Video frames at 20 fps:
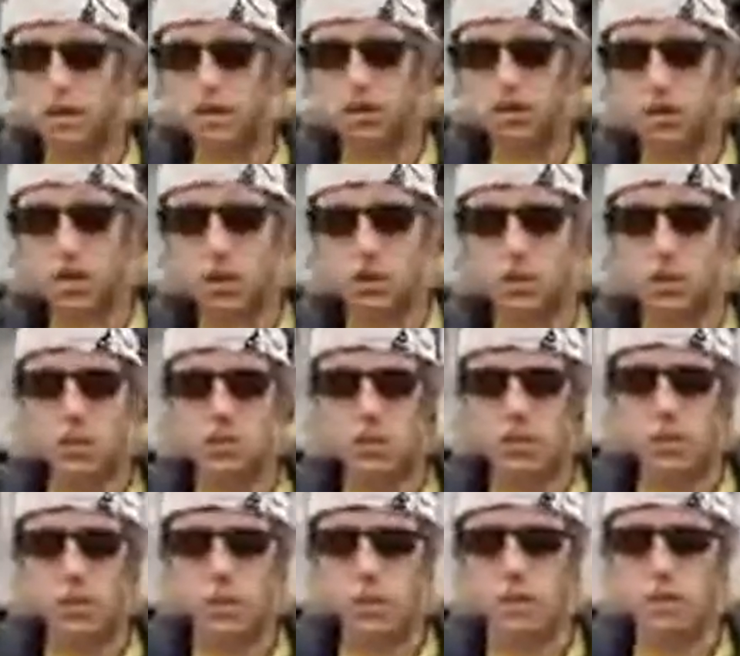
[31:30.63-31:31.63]
shall be
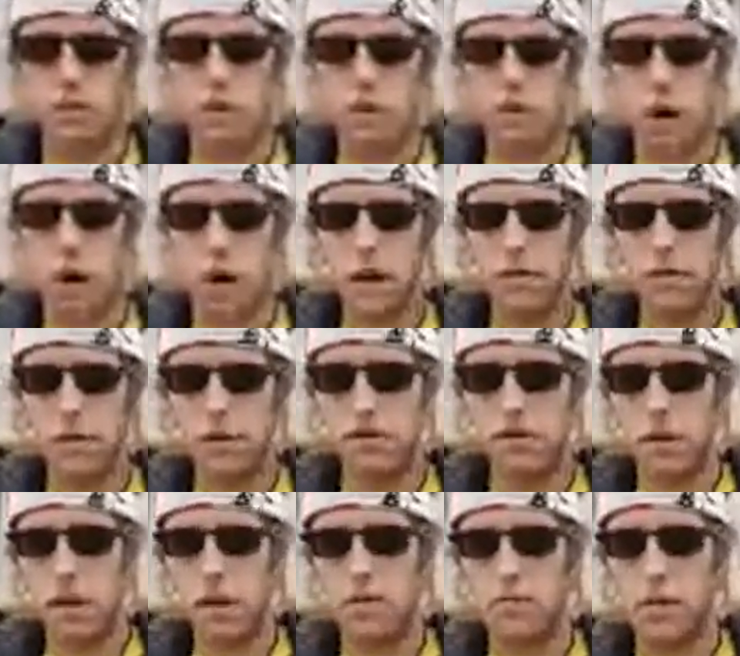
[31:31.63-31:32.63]
removed from office
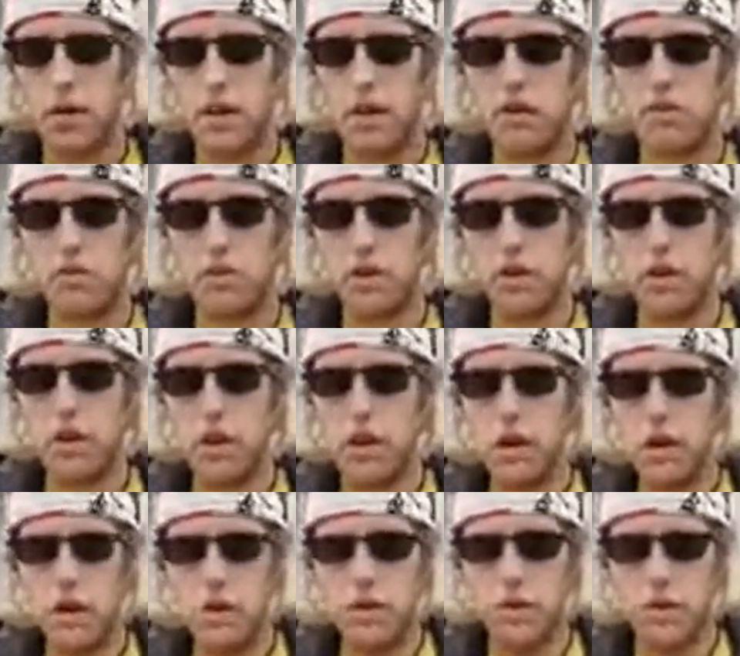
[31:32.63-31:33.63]
on impeachment
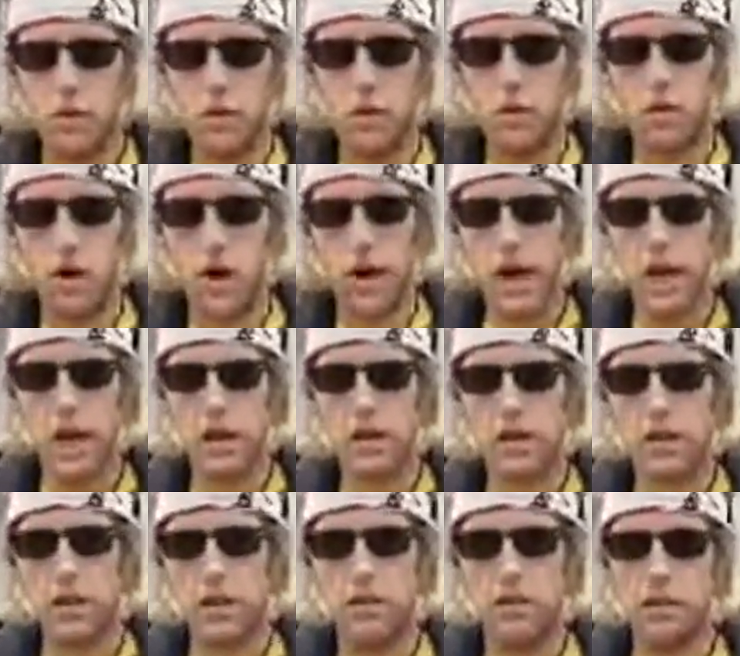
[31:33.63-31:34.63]
for and
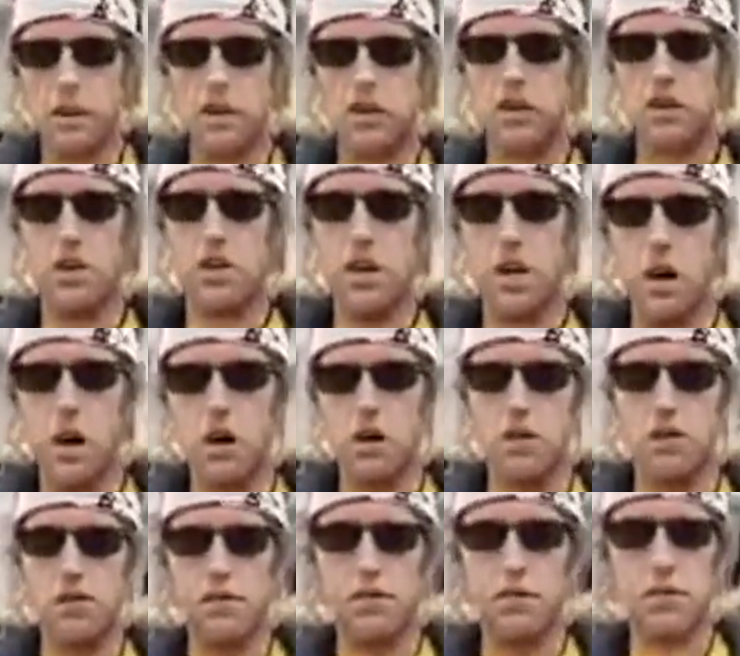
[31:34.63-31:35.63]
conviction
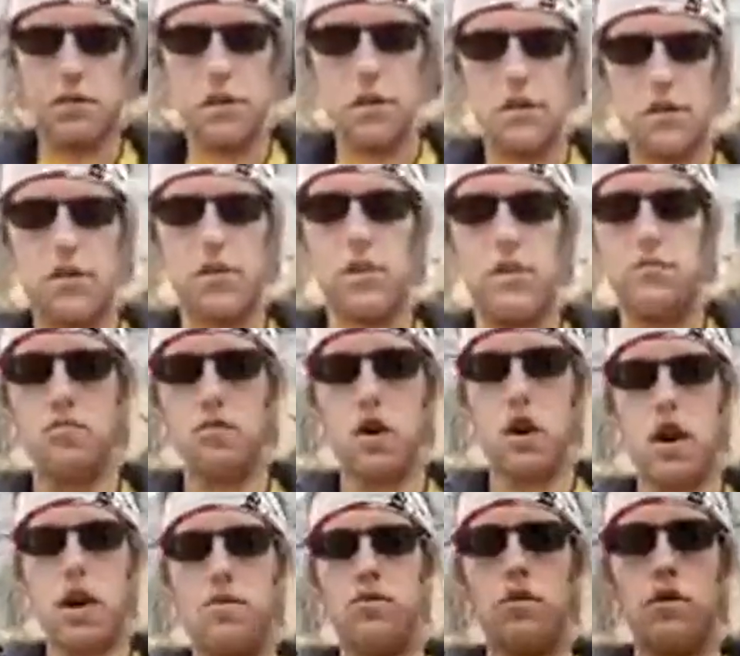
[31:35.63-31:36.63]
of treason,
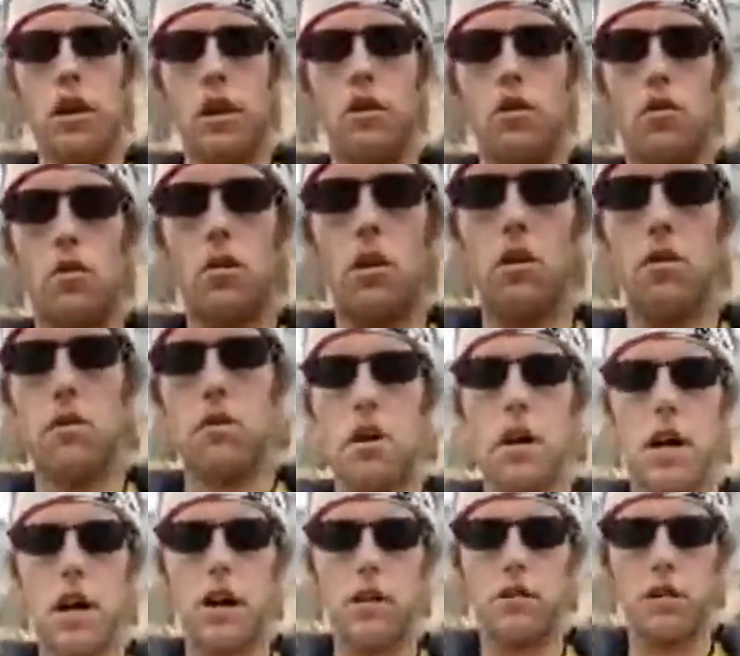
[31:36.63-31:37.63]
bribery, or other
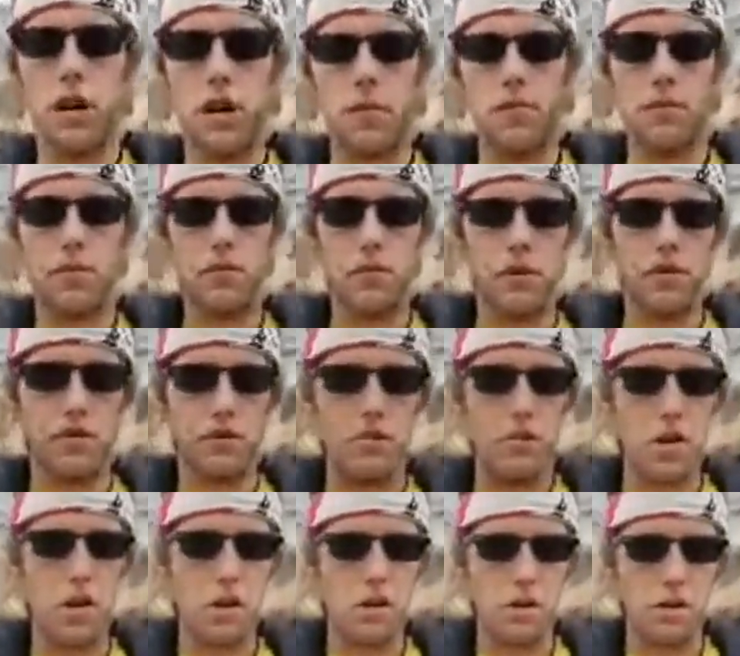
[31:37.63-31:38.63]
high crimes and
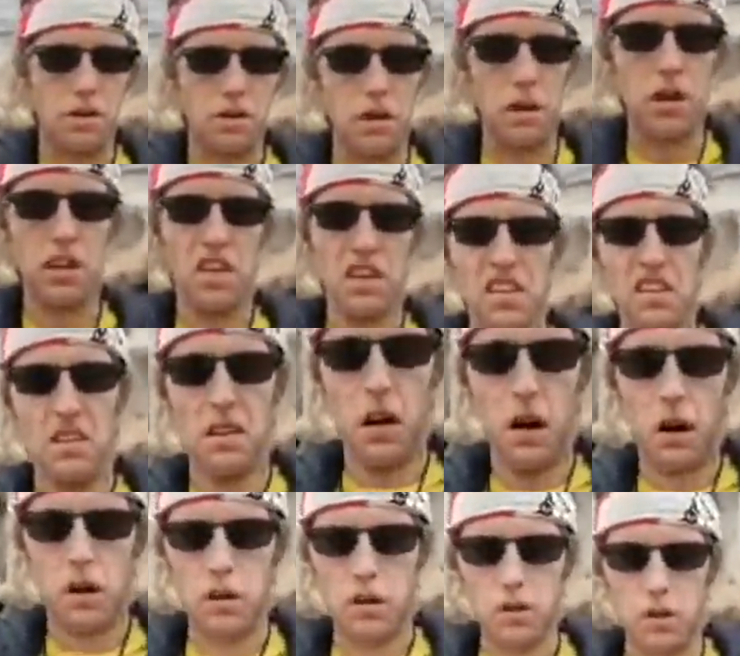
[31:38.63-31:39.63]
misdemeanors.
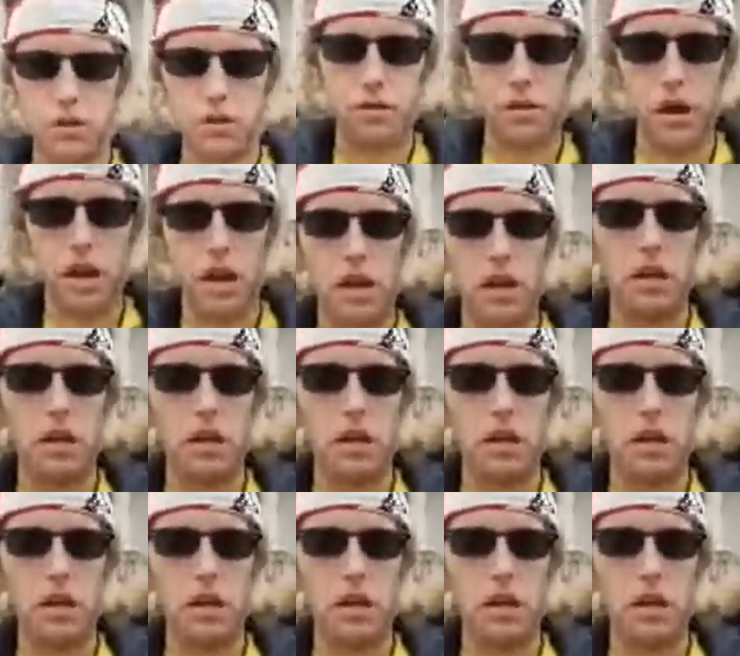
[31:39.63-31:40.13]
Article 3.